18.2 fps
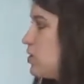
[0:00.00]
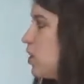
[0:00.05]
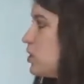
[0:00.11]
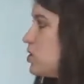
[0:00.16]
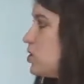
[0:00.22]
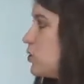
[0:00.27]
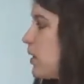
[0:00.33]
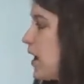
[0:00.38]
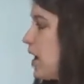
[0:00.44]

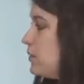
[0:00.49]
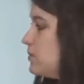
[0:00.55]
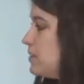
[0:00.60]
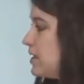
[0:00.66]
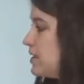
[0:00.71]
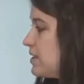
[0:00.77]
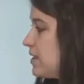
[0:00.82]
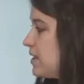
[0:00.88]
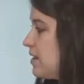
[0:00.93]
also counts
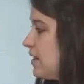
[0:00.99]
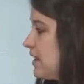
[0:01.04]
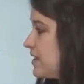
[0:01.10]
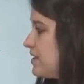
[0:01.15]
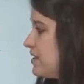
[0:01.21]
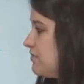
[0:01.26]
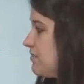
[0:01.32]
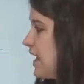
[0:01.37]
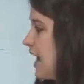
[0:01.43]
as a
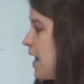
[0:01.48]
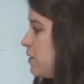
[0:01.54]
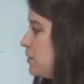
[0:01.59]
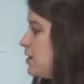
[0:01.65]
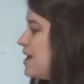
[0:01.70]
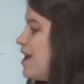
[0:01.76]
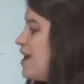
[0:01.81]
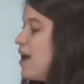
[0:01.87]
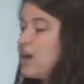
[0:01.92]
collective noun.